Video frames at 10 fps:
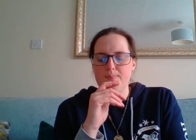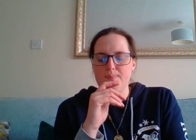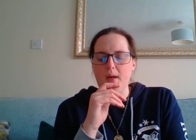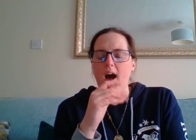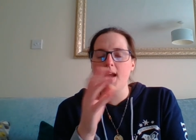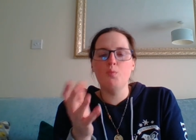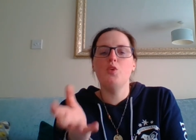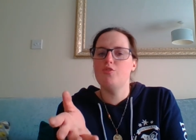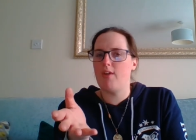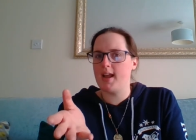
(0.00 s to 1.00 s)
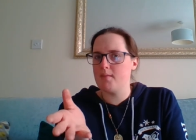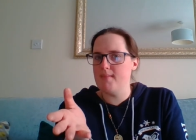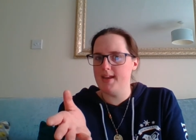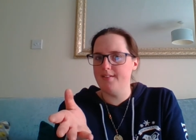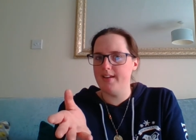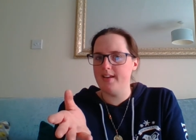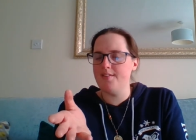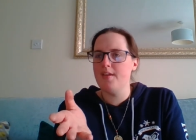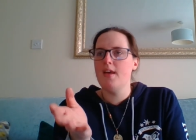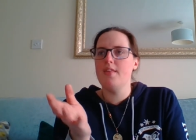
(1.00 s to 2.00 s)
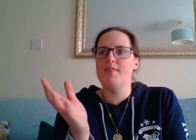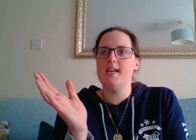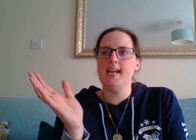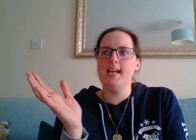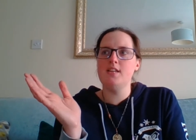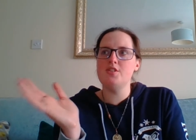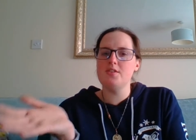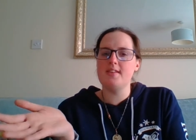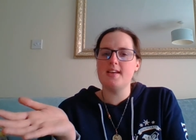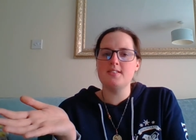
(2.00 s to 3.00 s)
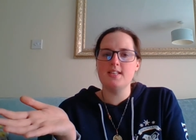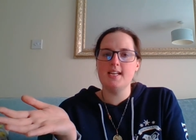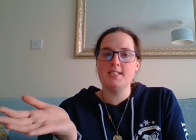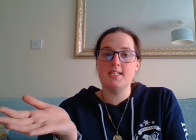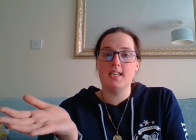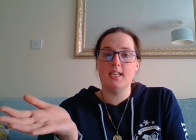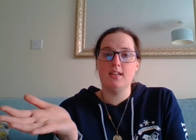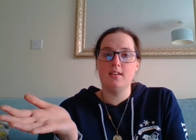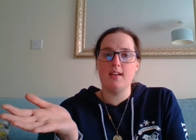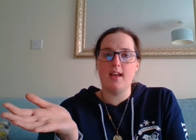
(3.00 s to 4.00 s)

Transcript: but I would recommend it. The 2018